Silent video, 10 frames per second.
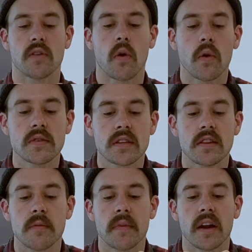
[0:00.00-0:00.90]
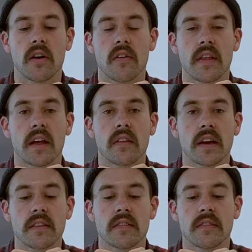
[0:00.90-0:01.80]
holes in them
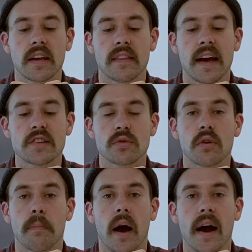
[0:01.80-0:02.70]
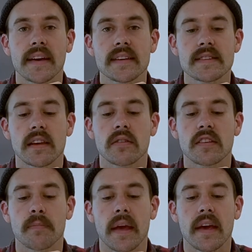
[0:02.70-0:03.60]
these natural little pockets that'll
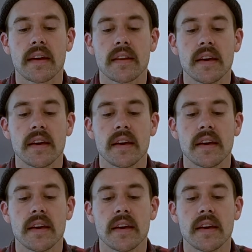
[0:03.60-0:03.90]
expand